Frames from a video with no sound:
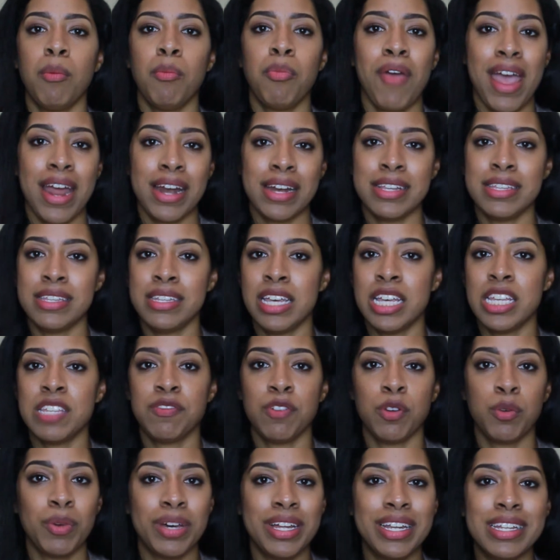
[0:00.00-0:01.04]
practice tests
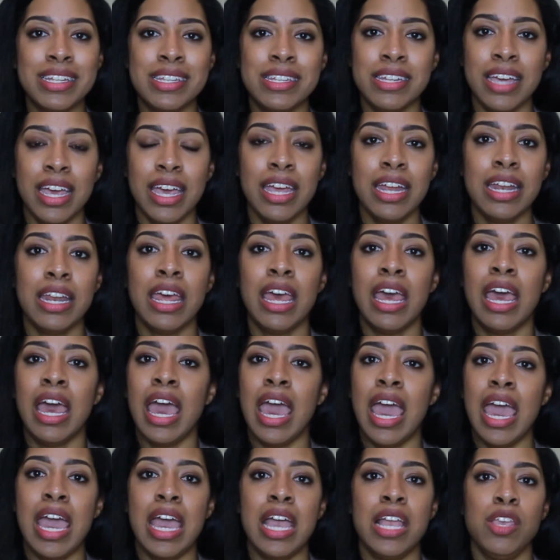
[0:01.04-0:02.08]
for real estate
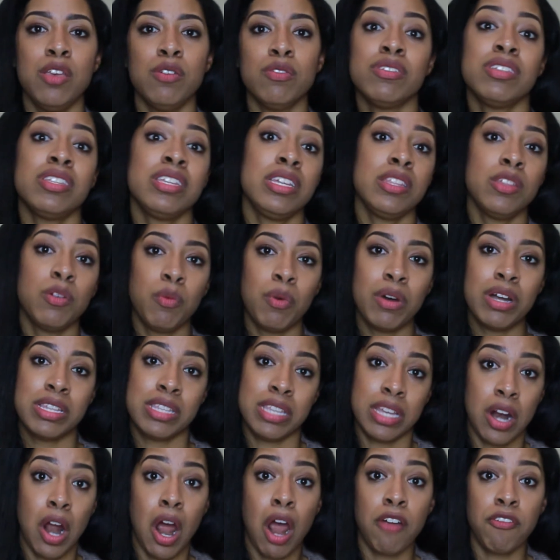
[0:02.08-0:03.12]
and you'll see the ones
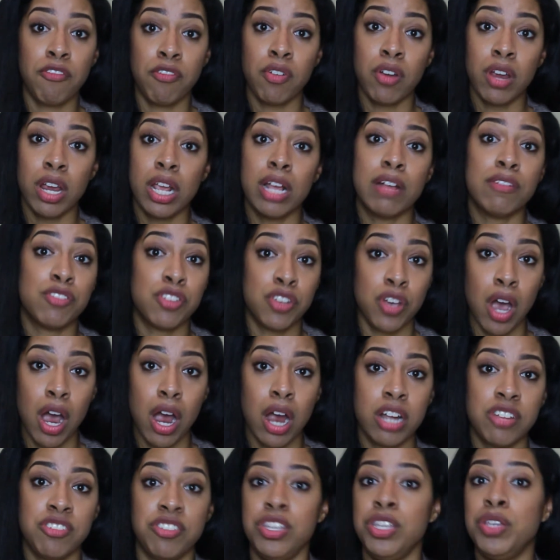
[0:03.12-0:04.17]
that are free of
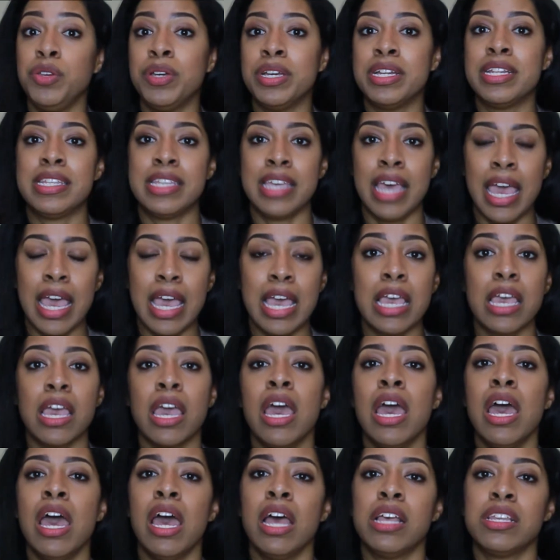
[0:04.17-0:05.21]
charge you can take.
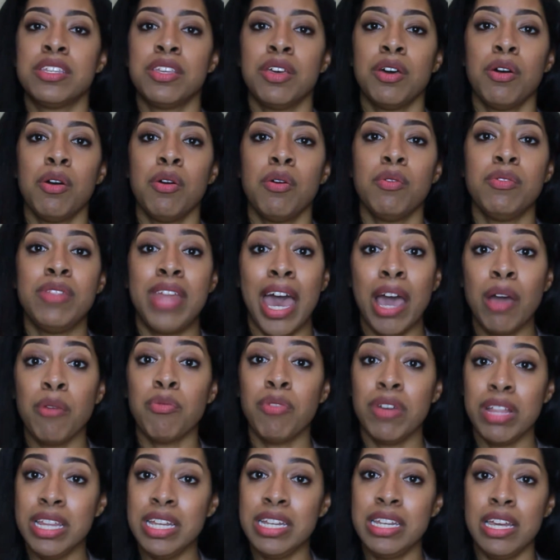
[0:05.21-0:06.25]
So that
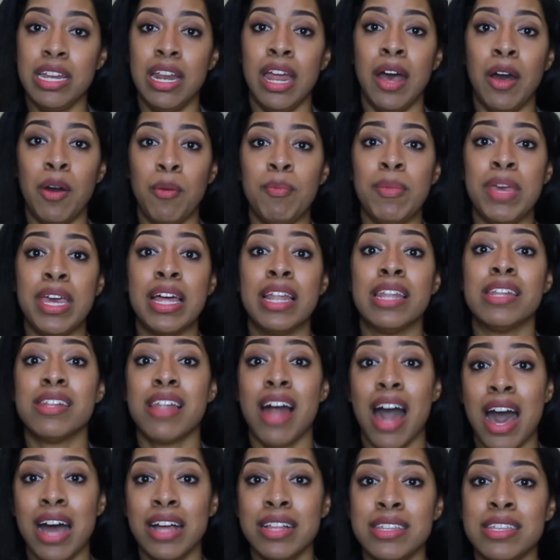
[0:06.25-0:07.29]
really did help me a
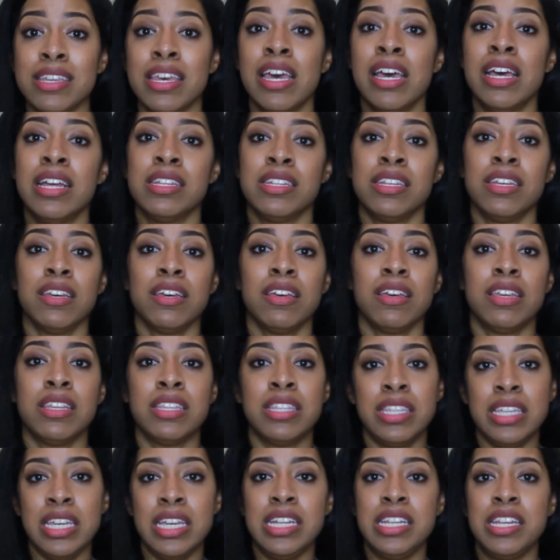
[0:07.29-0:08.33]
lot to
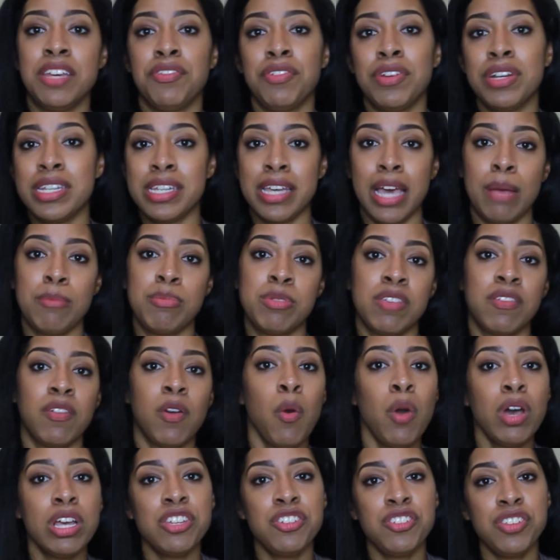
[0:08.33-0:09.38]
see different types of
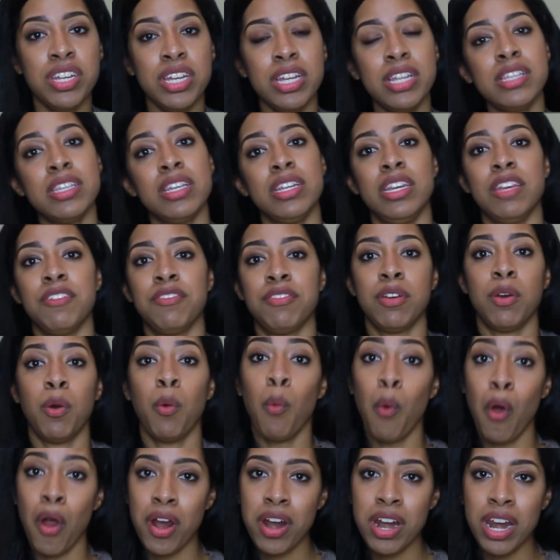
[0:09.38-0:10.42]
questions and different
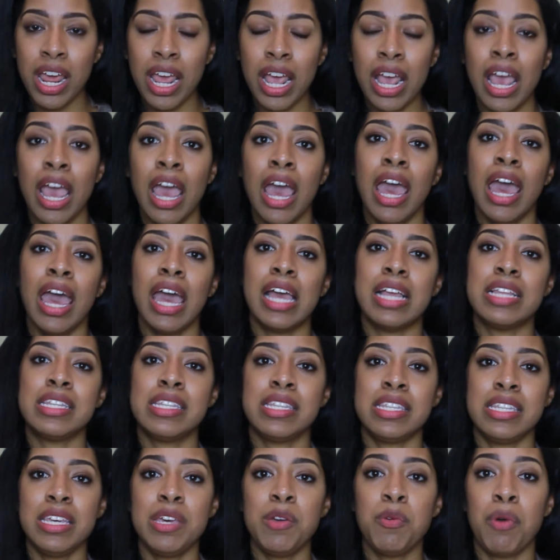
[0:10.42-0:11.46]
wording and
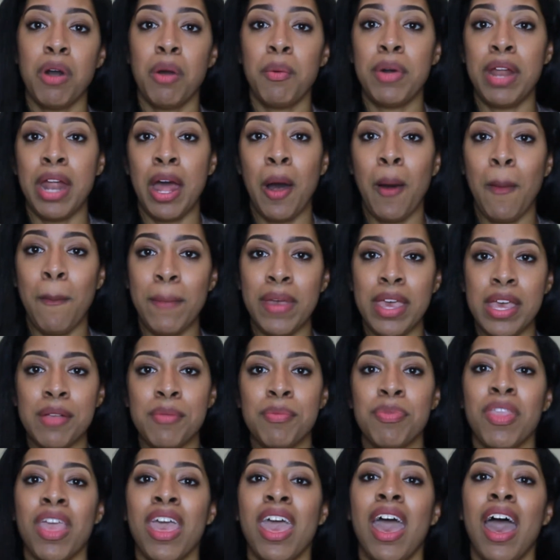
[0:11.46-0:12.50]
see what would help me.
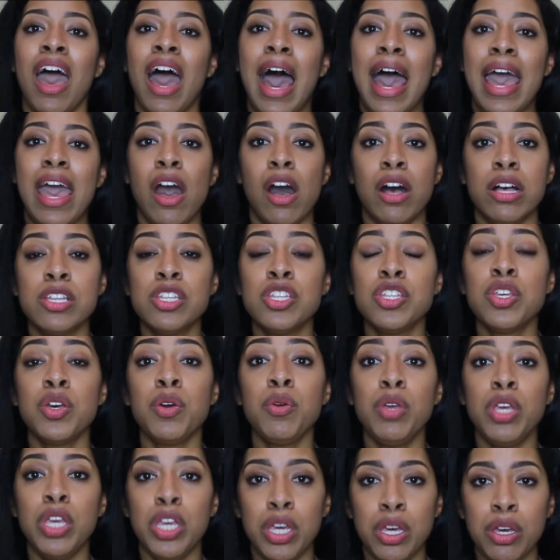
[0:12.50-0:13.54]
I
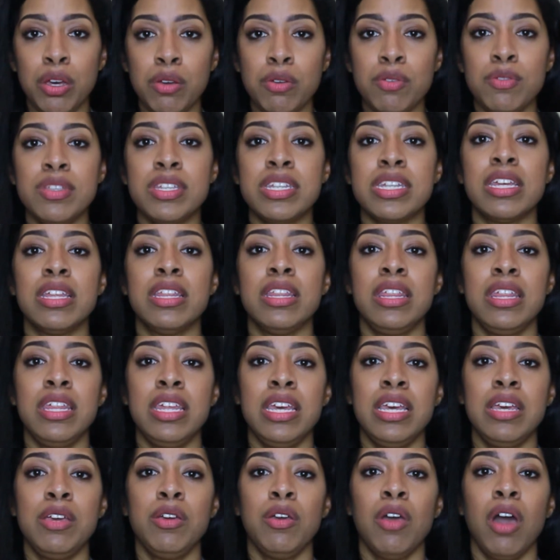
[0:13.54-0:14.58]
also used
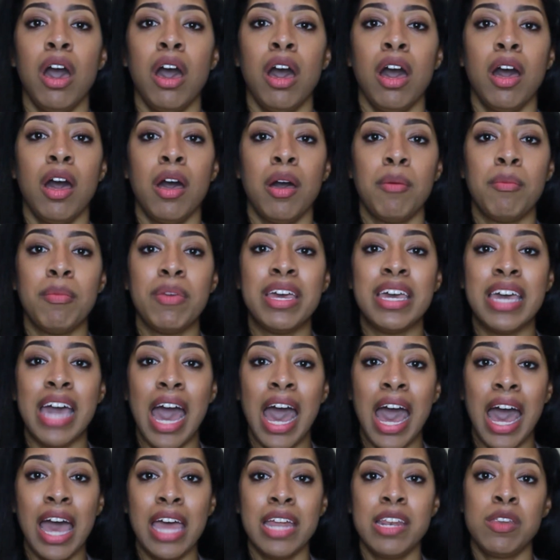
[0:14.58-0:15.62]
the um,
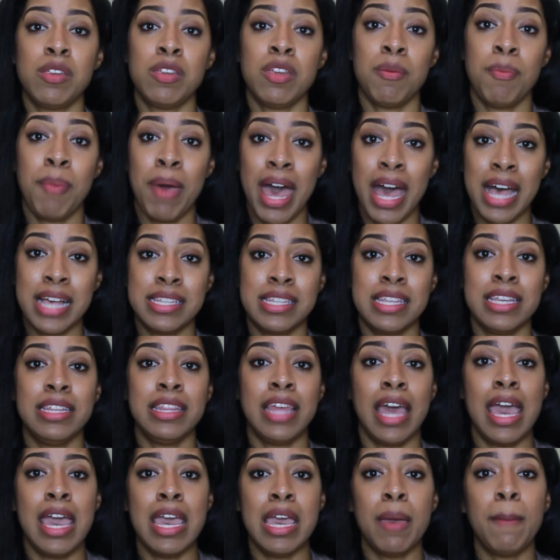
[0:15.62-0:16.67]
guide to passing
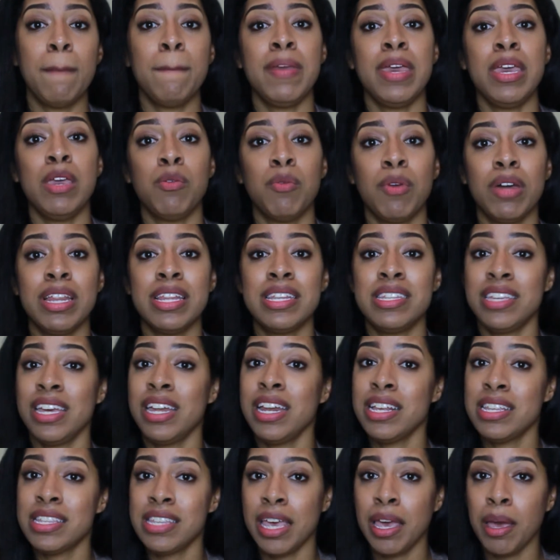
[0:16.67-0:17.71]
the AMP real
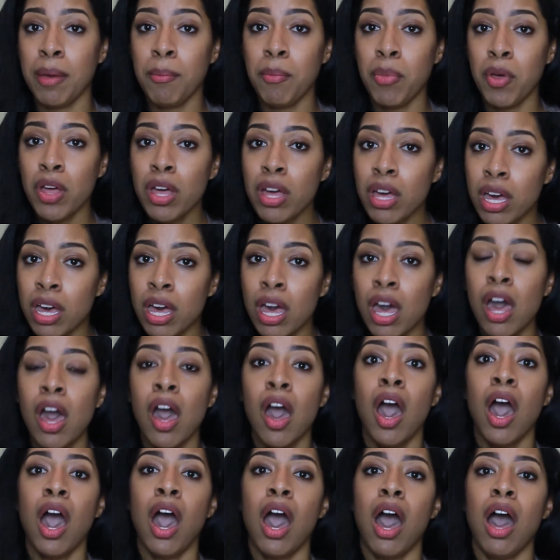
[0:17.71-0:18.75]
estate exam book.
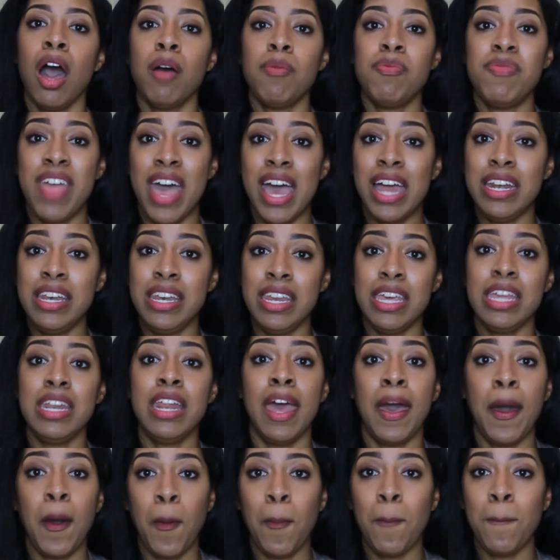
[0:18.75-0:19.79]
Um, that did
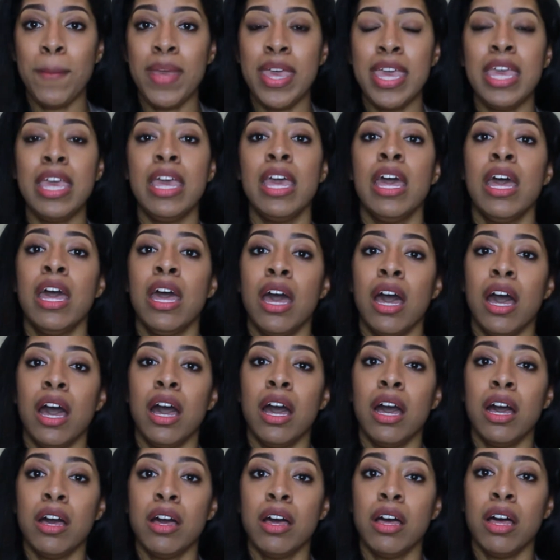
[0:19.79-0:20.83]
help me a,
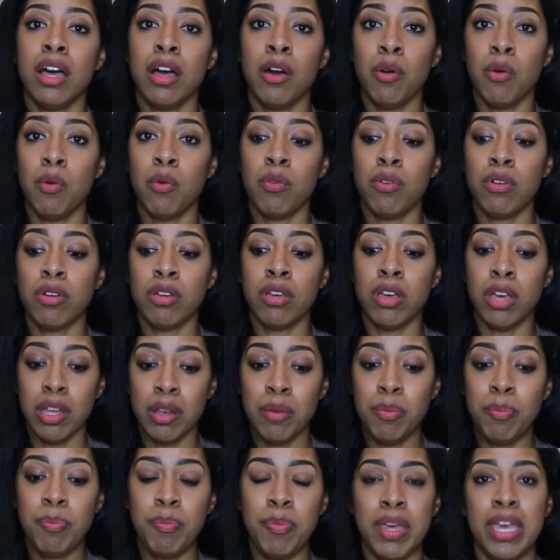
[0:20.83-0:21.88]
a
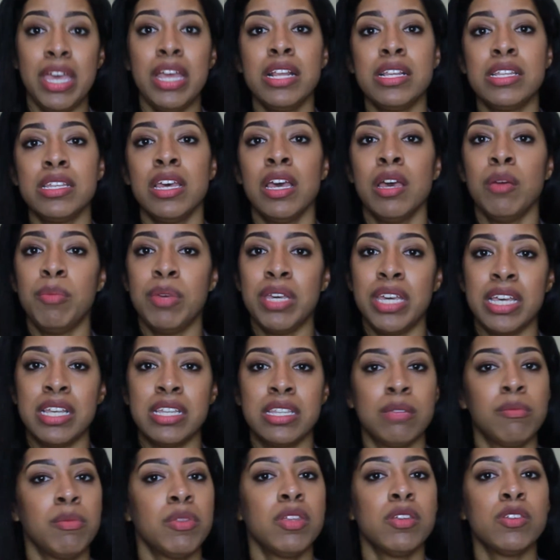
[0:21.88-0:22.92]
good bit because
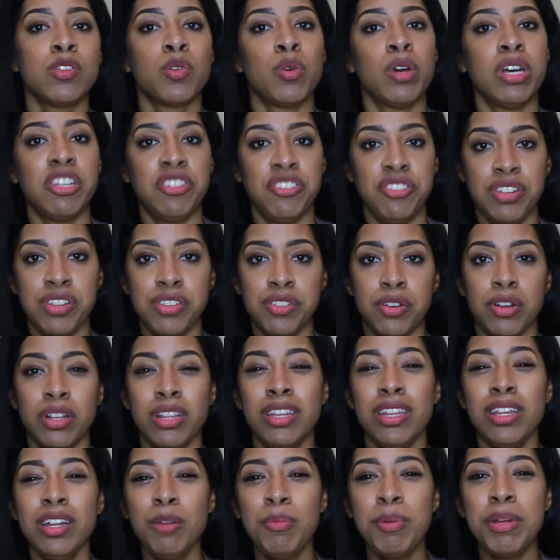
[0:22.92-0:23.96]
some of those questions are a
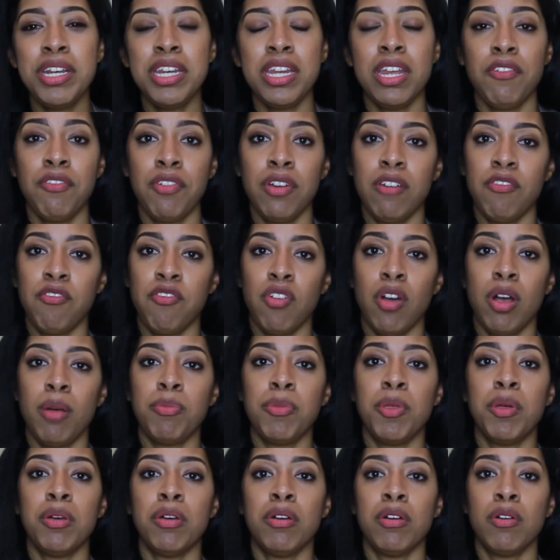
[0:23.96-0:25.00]
little bit different from
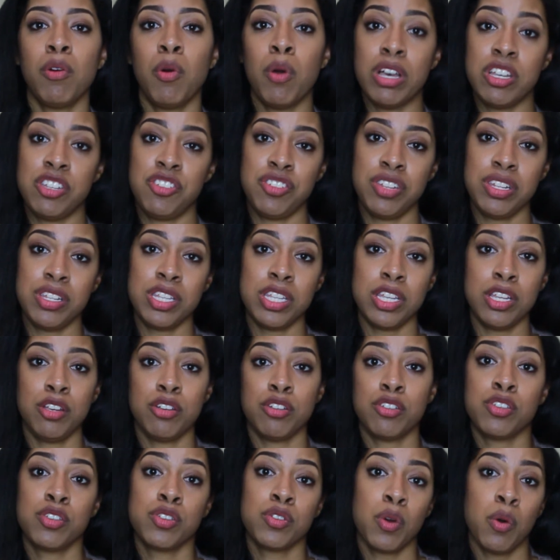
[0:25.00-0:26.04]
the questions in your
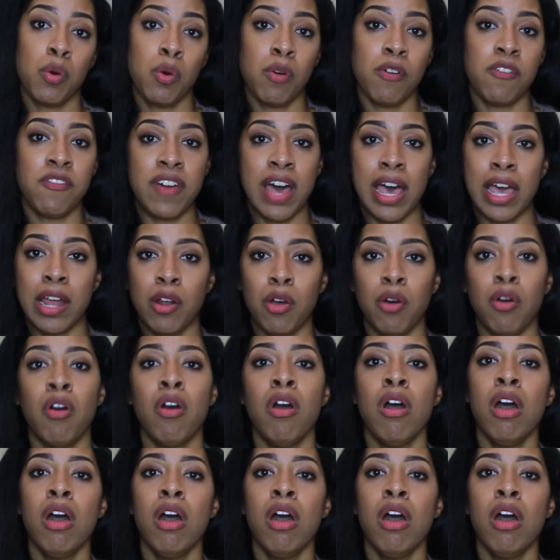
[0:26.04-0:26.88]
school final